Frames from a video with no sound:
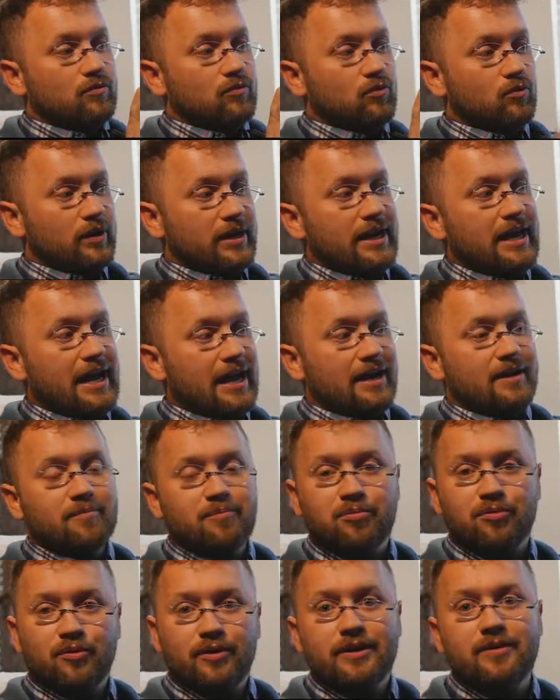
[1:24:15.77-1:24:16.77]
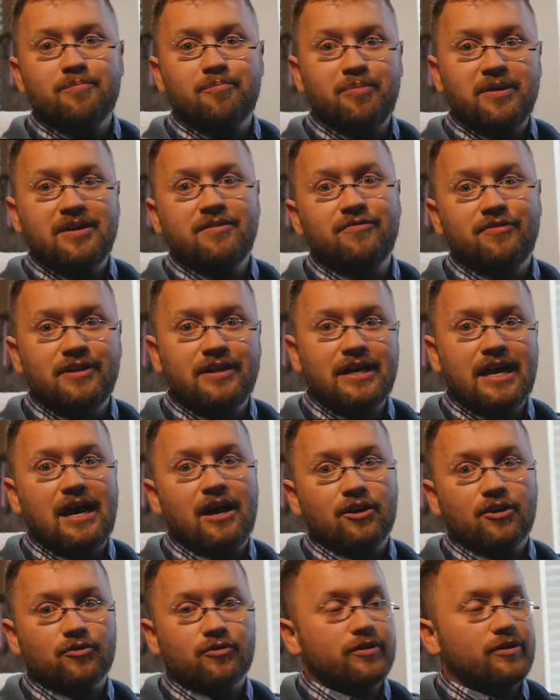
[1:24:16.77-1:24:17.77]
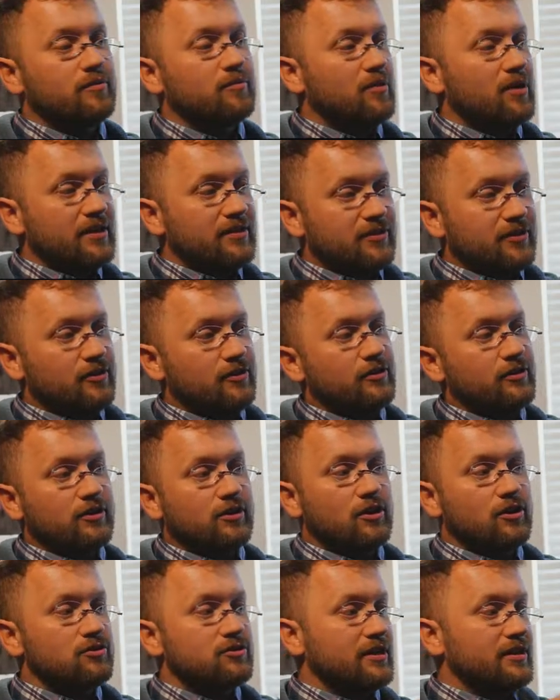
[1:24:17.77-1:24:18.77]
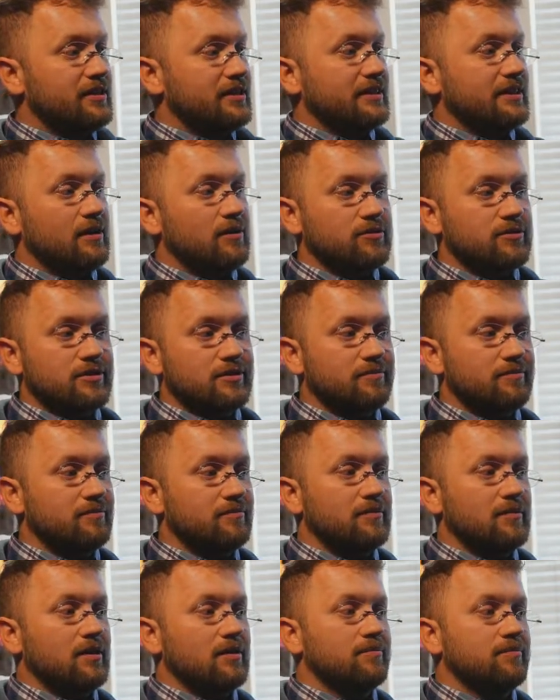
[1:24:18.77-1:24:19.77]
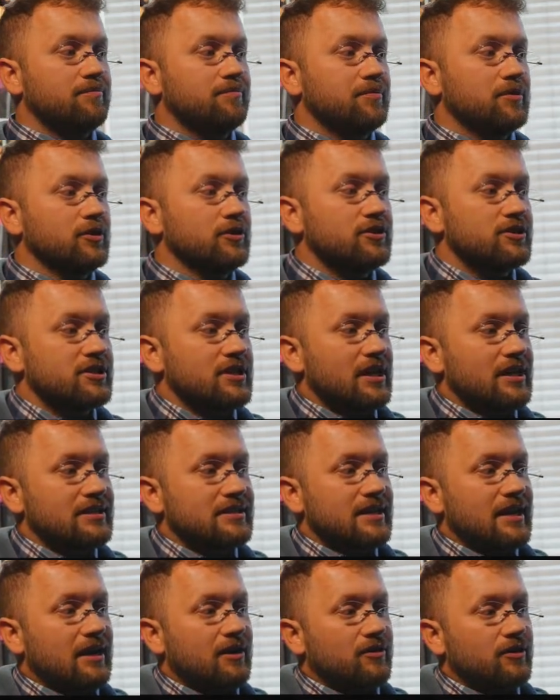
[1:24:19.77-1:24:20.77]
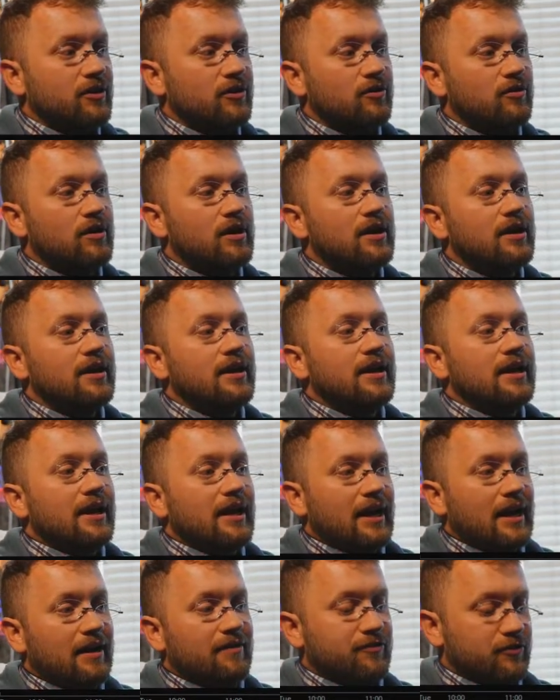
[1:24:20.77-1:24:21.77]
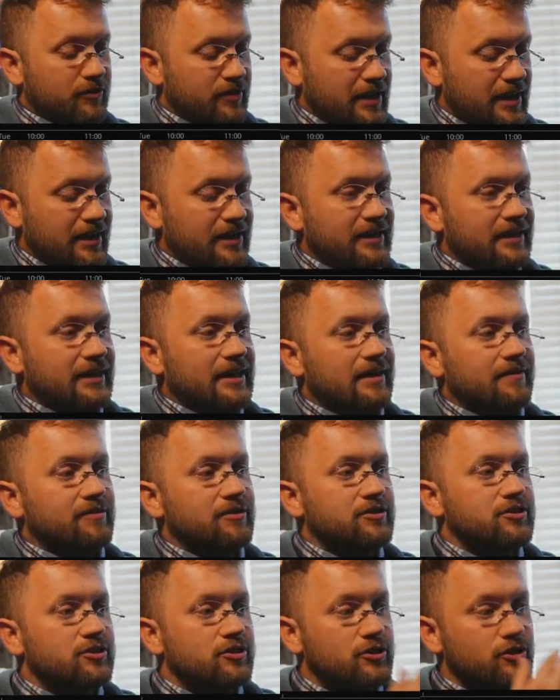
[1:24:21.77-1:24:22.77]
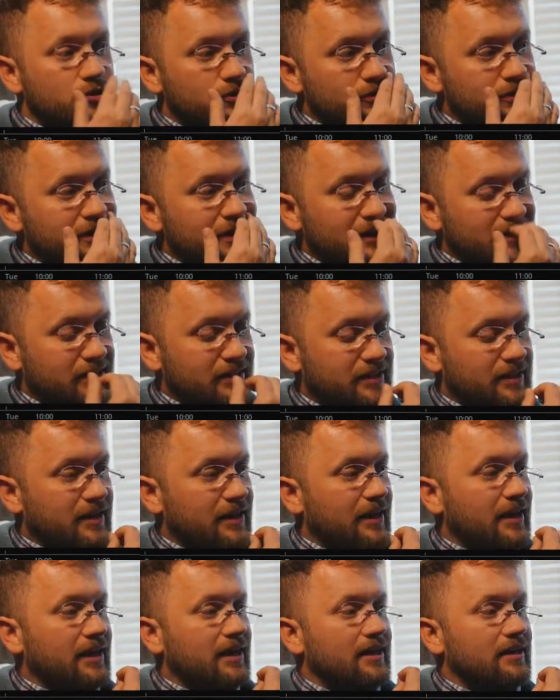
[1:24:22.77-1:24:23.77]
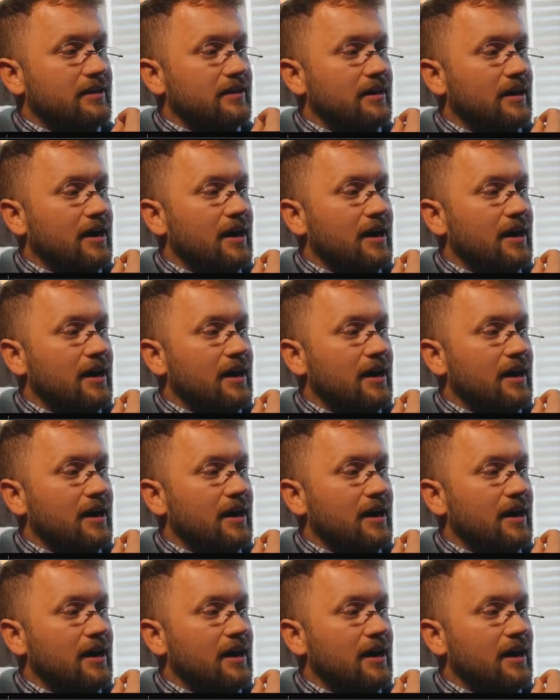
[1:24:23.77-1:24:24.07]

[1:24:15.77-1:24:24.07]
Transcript: we had a pretty beefy algorithm right there into the close. I think that was a good sized algo after that, and it gave us 2 teeth, and